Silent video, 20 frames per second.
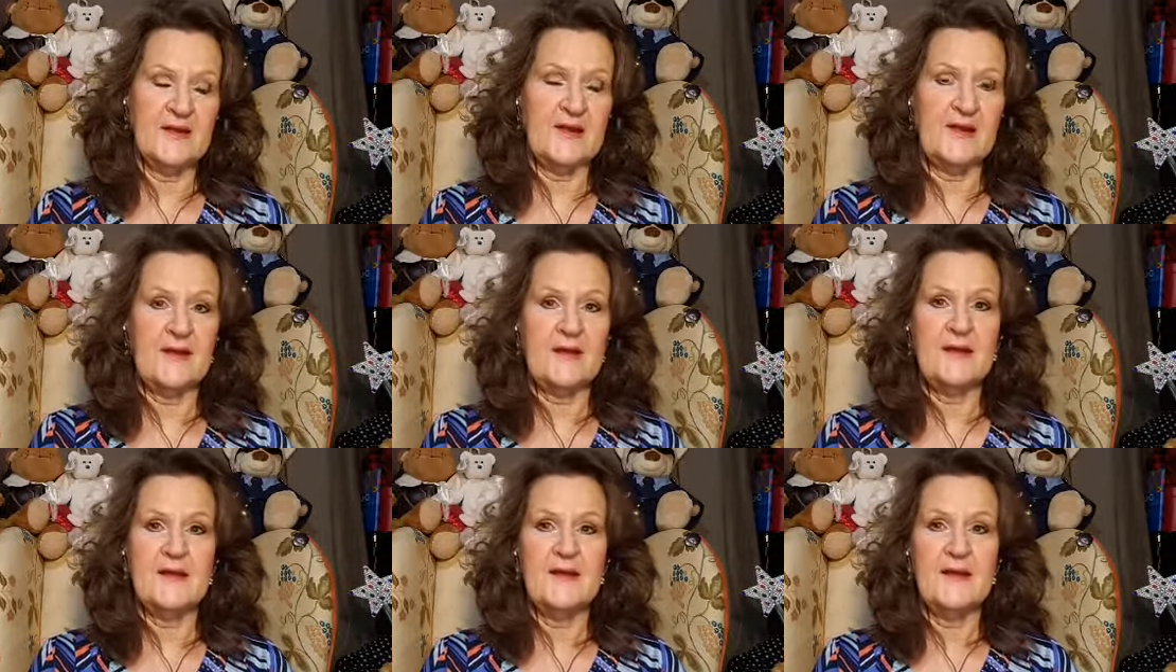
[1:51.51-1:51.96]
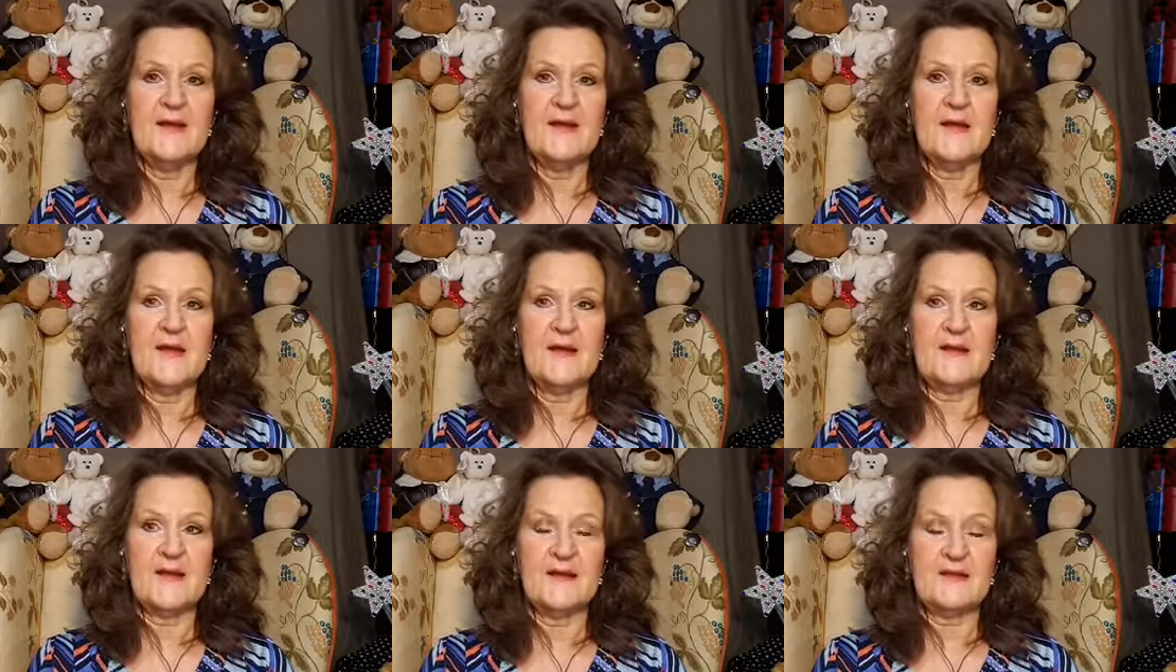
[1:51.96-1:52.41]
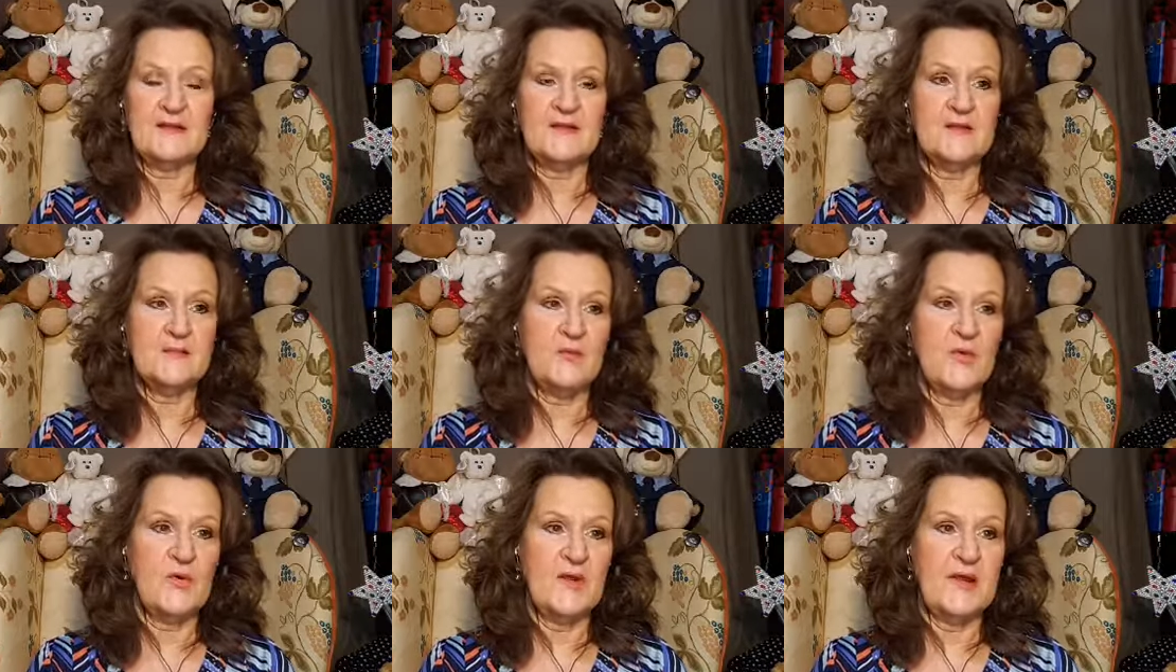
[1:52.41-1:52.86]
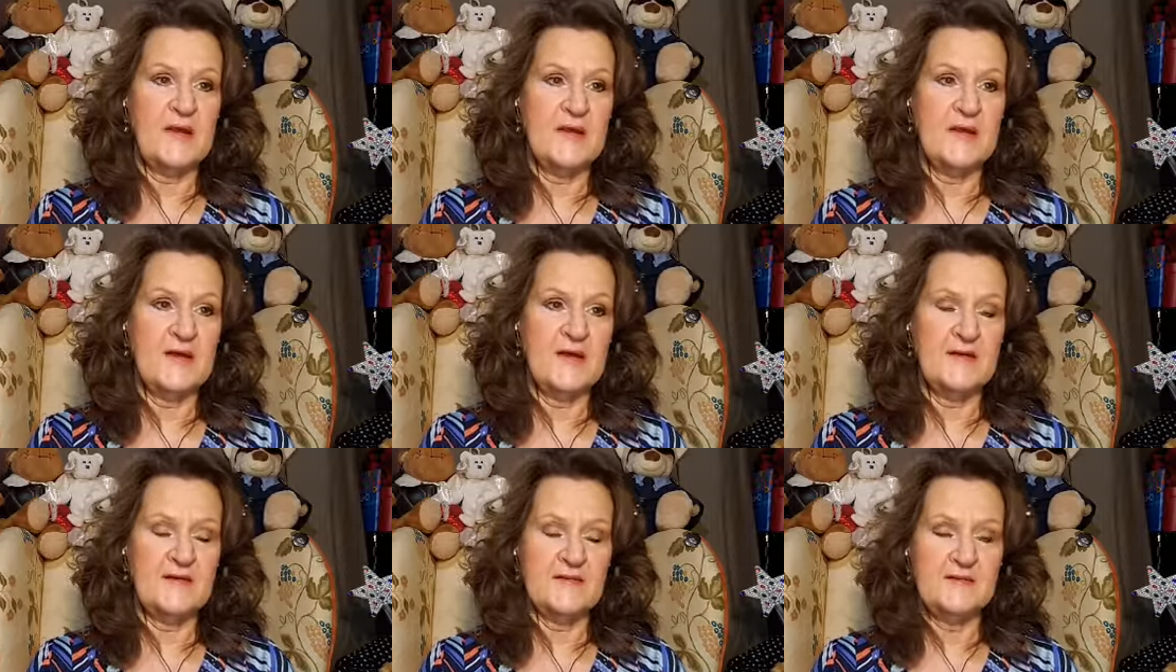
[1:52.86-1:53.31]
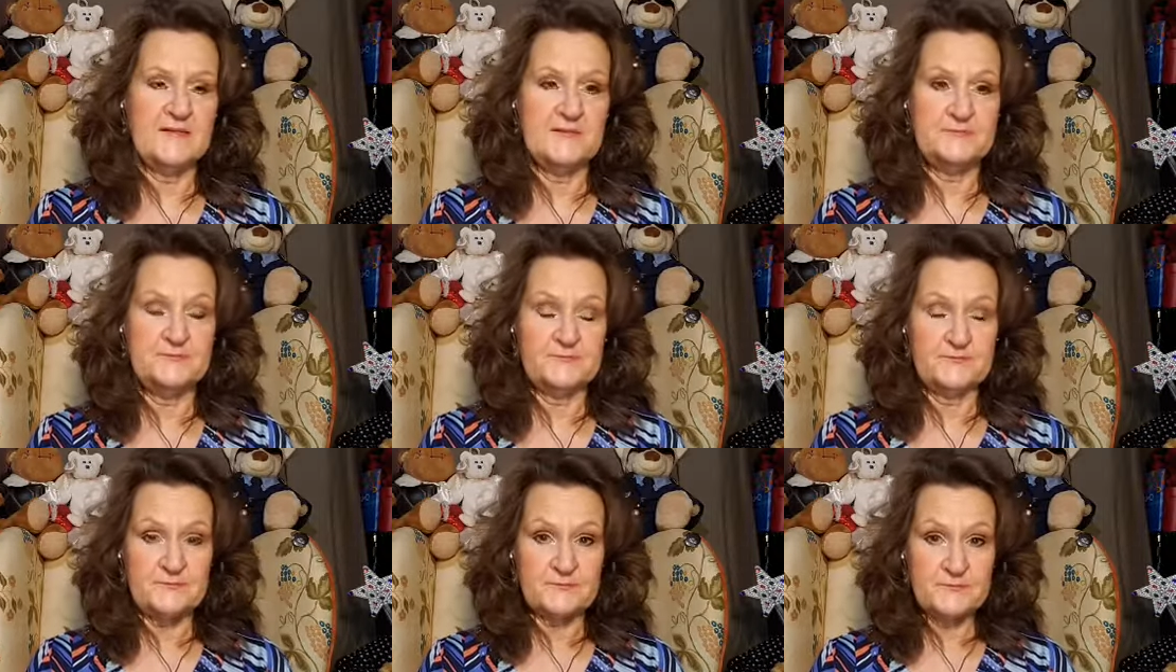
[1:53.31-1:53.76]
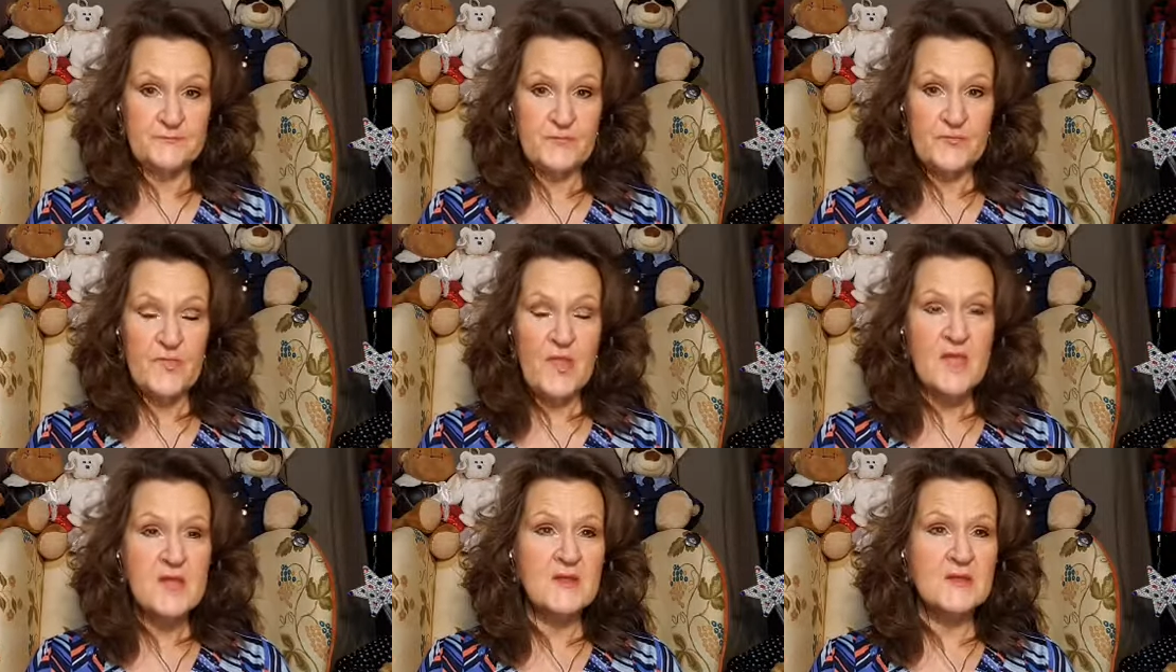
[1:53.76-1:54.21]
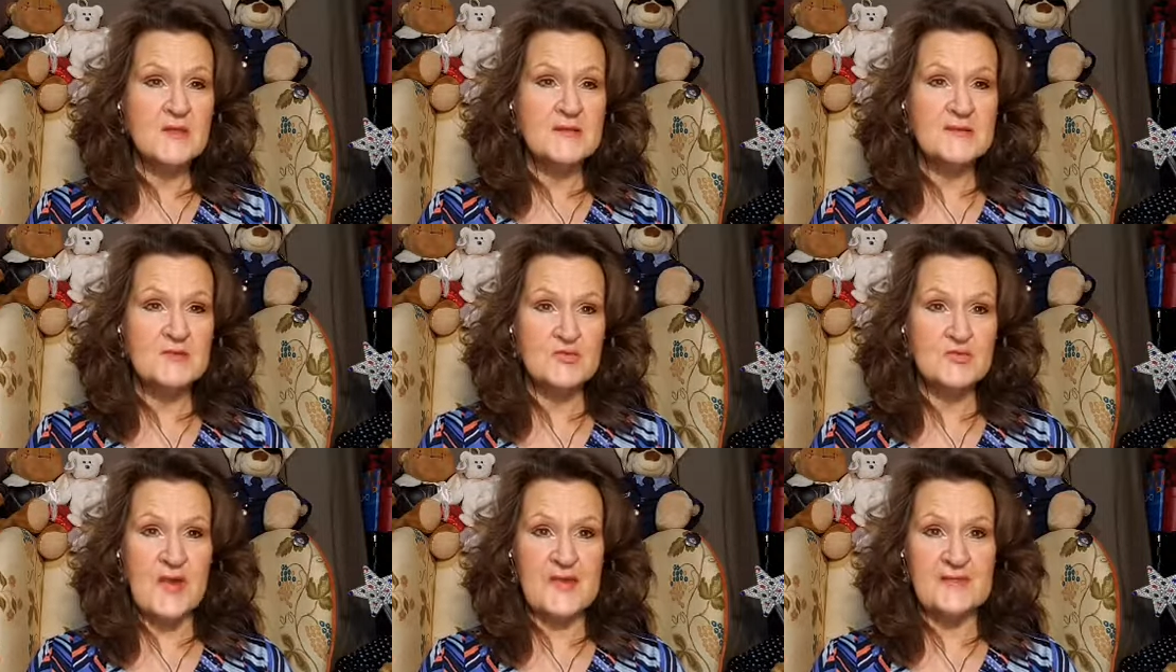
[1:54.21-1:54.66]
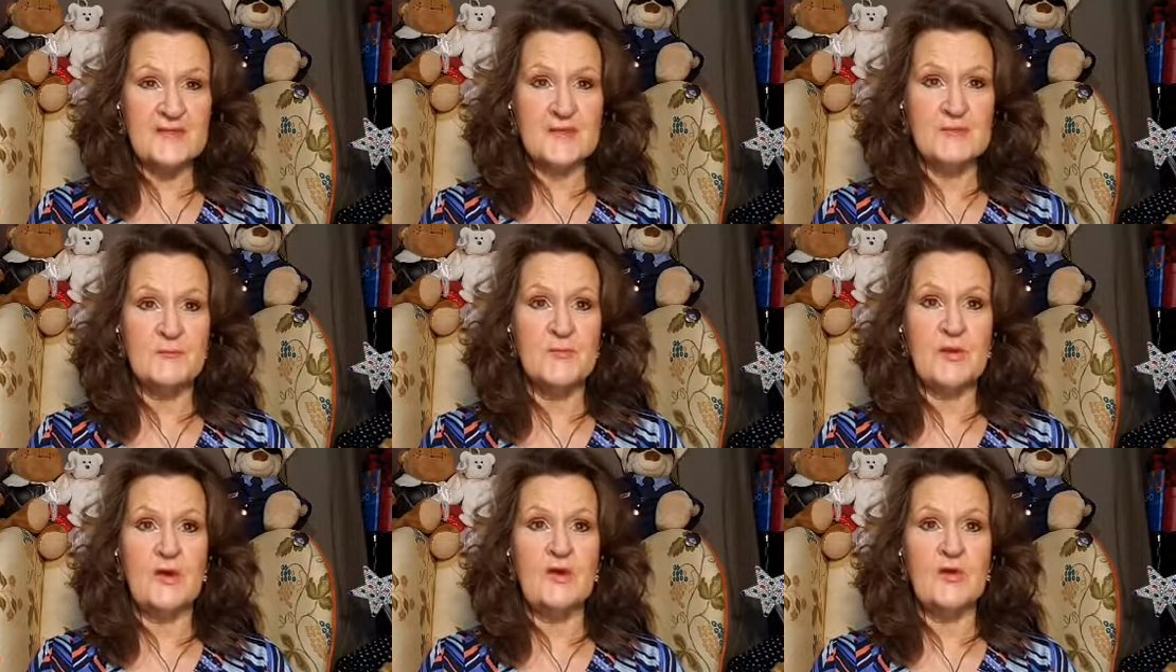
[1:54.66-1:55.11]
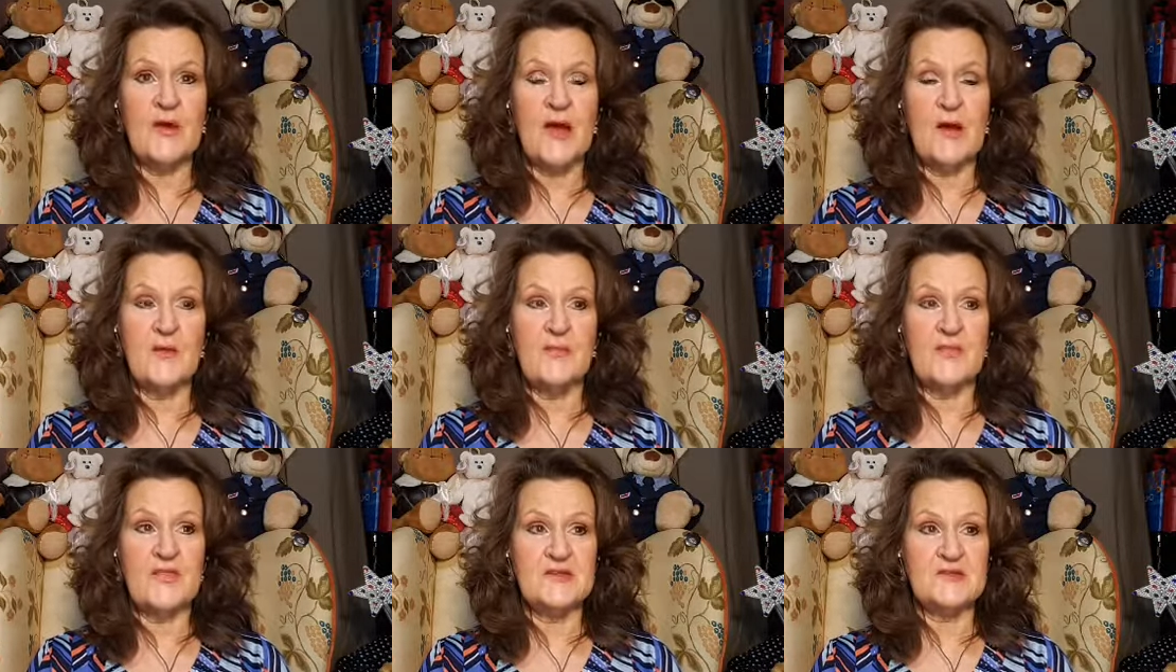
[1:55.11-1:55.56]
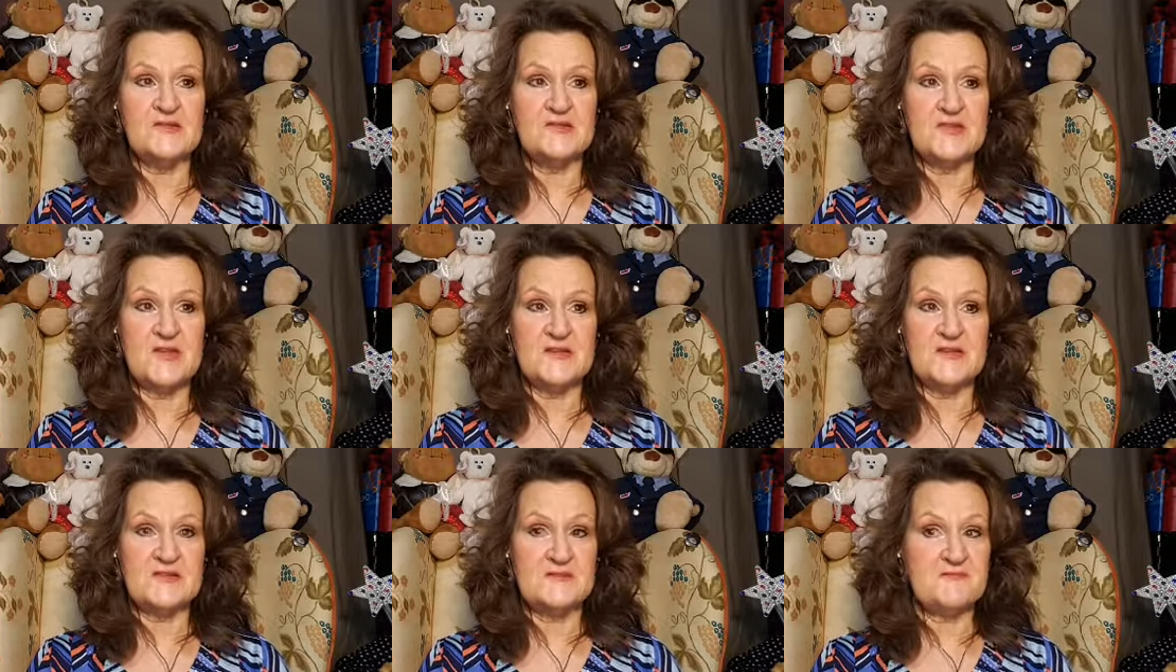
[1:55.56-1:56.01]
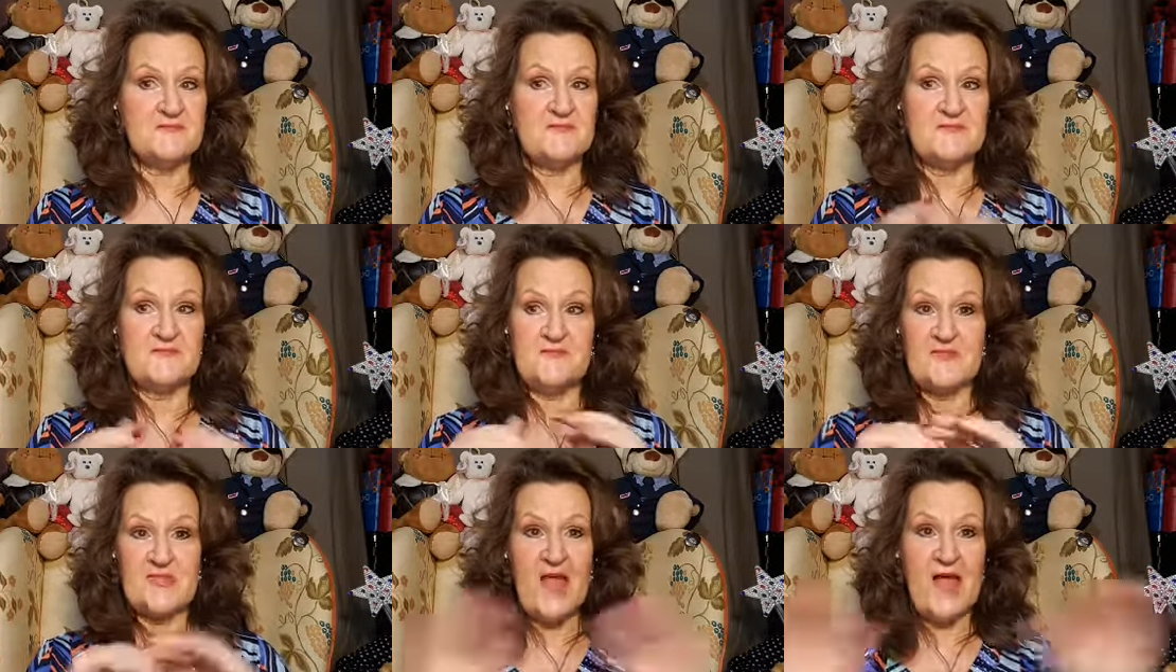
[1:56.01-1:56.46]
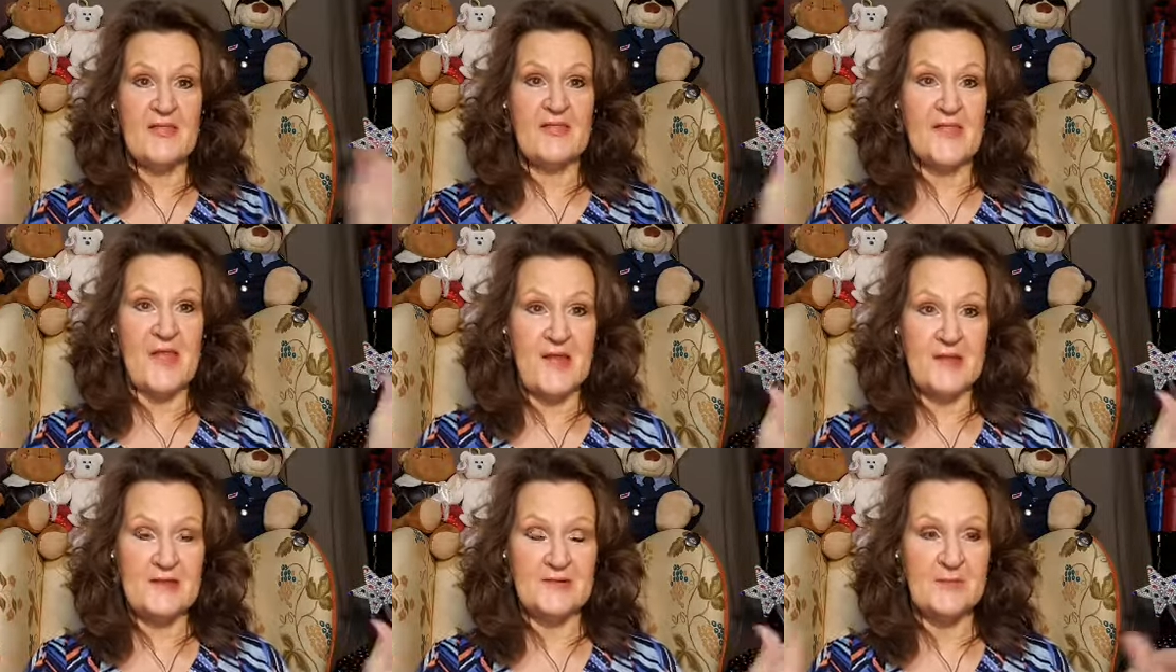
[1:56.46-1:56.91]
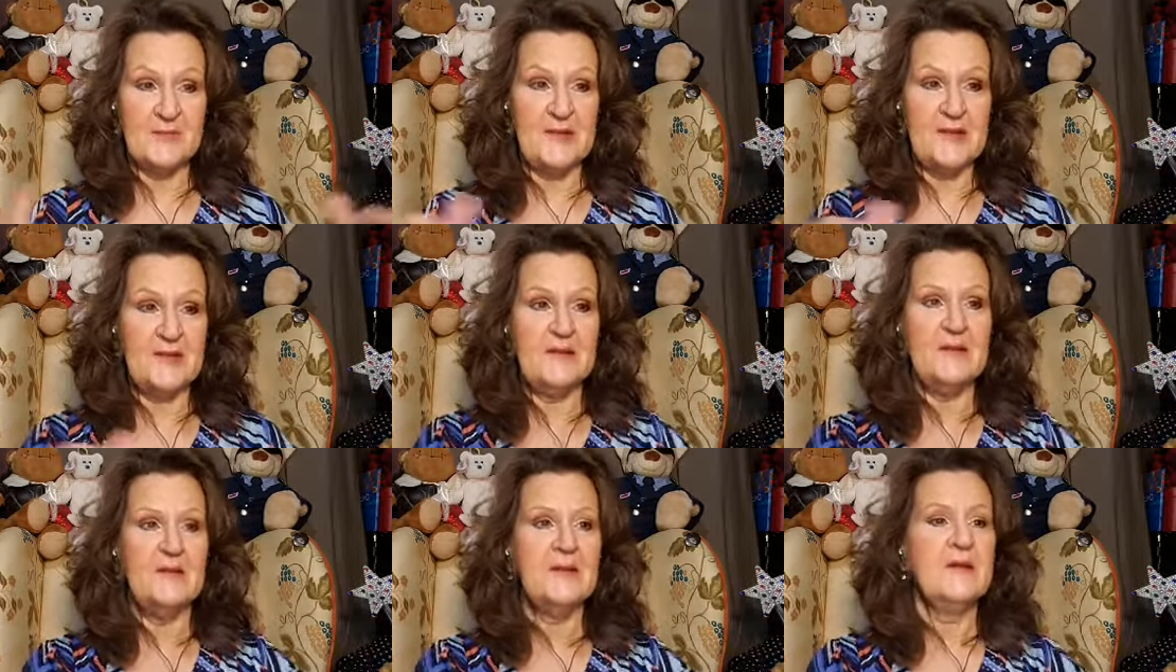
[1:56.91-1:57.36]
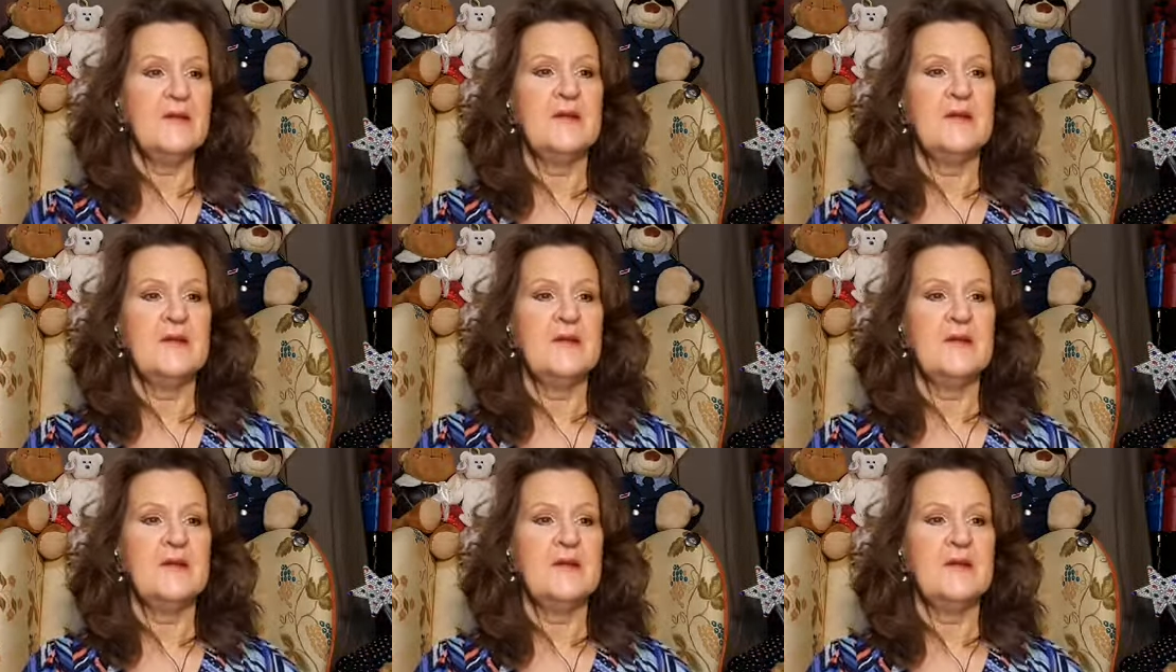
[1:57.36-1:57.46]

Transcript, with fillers: And got to the point of stress and burnout that just flatlined me.